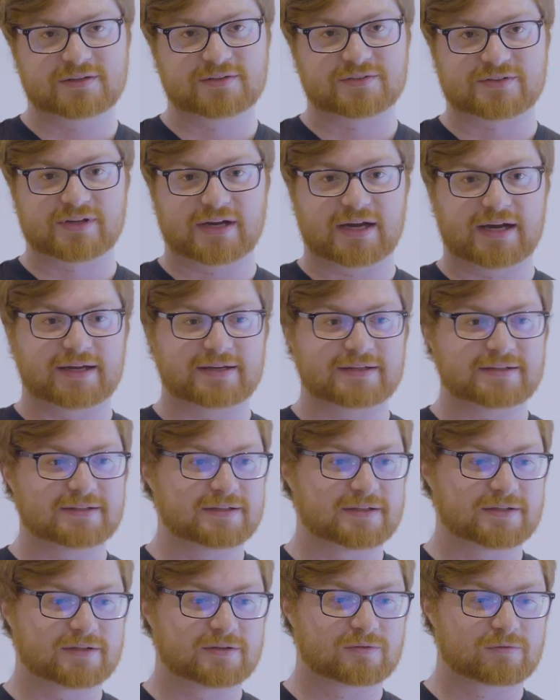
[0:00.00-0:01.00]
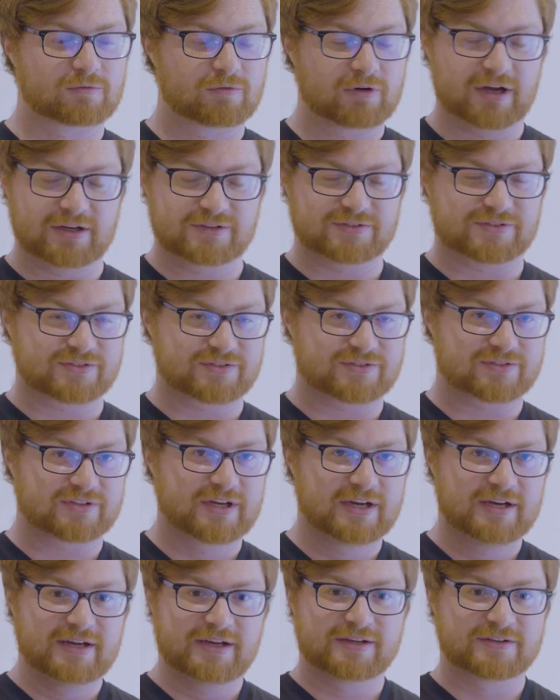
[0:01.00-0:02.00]
Is that in Rust?
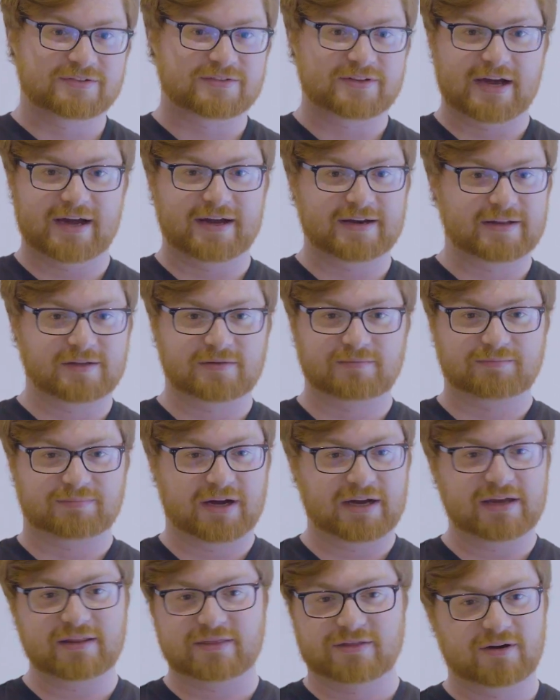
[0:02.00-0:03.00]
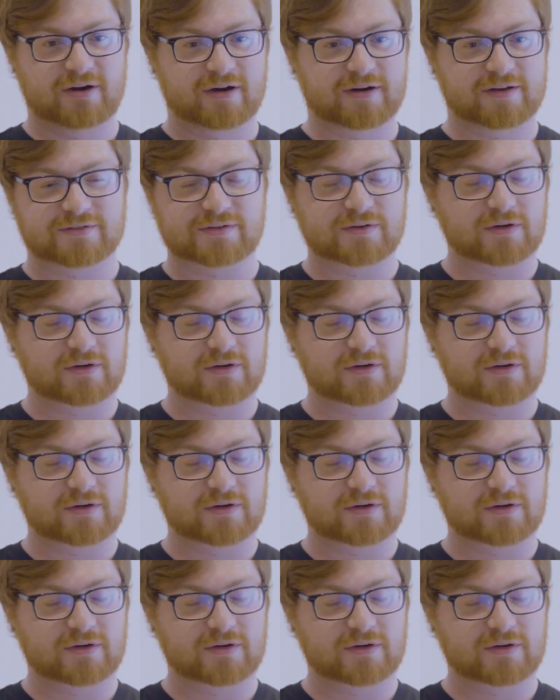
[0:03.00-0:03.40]
Is that in Python? Is